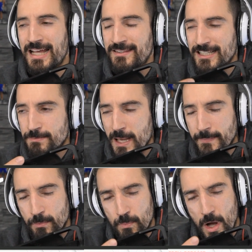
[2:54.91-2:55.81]
And that's
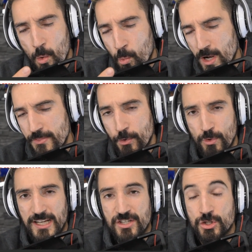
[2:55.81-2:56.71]
maybe one of the
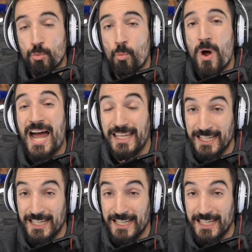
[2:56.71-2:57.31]
reasons why